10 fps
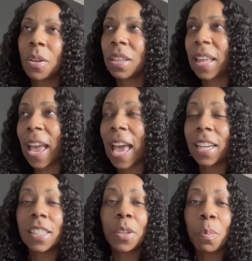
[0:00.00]
that they had
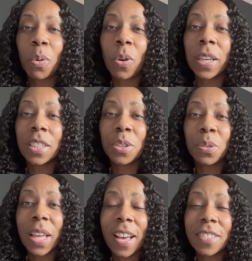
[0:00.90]
a little boy in
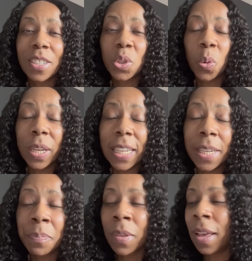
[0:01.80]

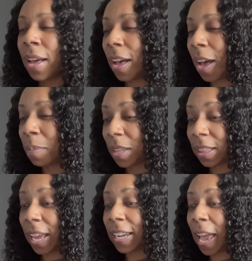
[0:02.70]
2020 um, that
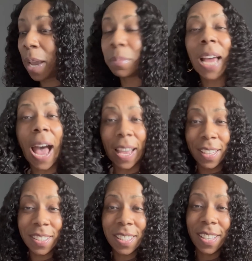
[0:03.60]
they named
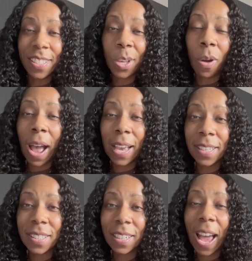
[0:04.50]
Ice. So
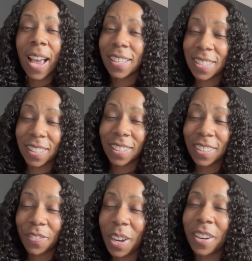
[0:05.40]
Ice and
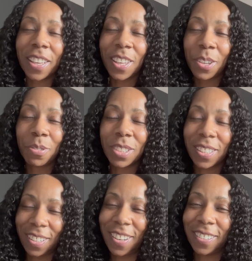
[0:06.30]
Iceland. Very cute
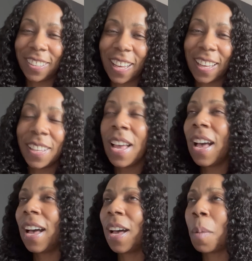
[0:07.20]
okay?
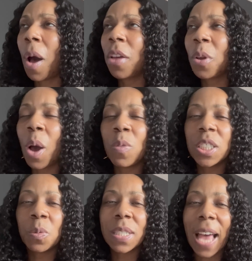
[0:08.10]
Um, although I
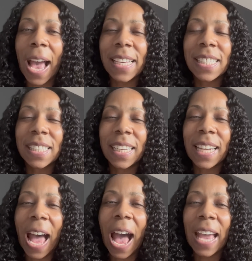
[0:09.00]
wish it was
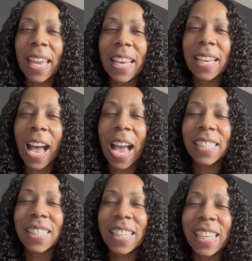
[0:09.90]
Iceland, I I
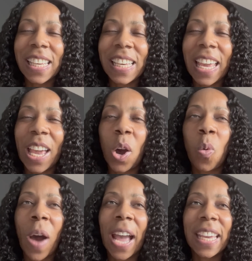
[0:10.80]
C E L
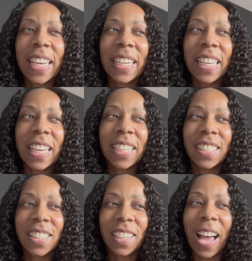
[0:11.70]
Y N N
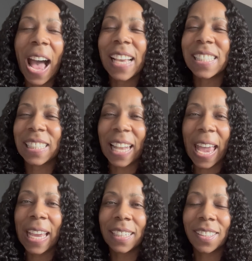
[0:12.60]
instead of
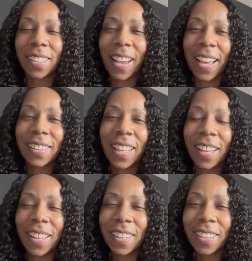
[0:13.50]
Iceland, like
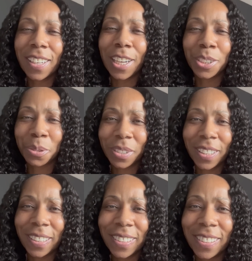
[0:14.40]
the
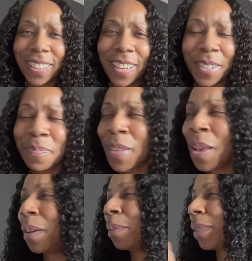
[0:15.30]
country, you know?
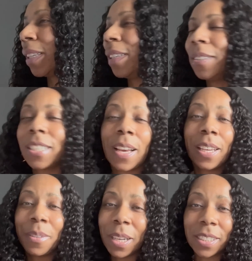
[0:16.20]
But any child,
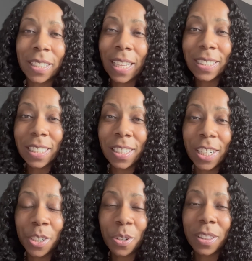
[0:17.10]
anyway, child, that's neither
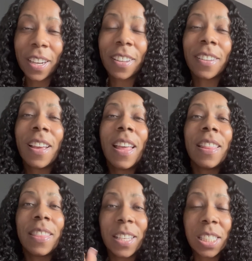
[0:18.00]
here nor there.
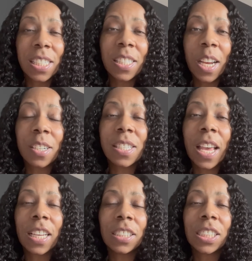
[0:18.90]
This is their
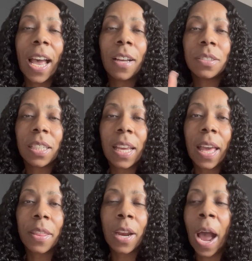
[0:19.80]
second child
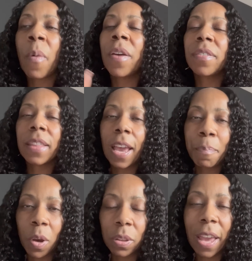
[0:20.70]
together. However, they
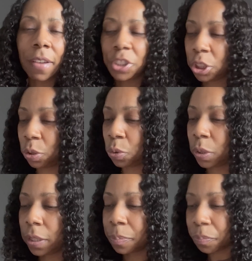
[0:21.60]
both have
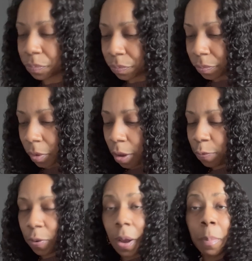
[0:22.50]
children
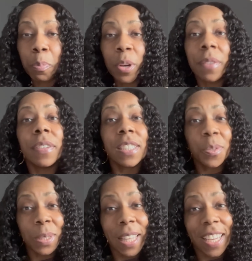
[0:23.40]
from
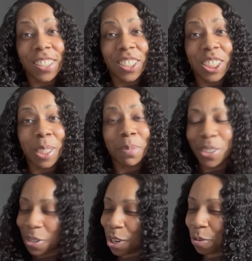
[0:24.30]
previous relationships.
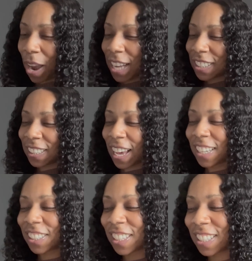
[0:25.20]
So
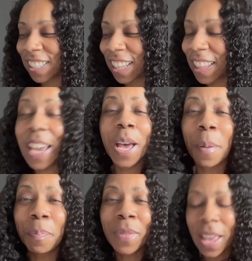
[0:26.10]
congratulations to
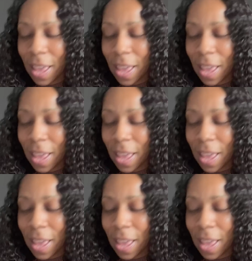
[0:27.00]
them.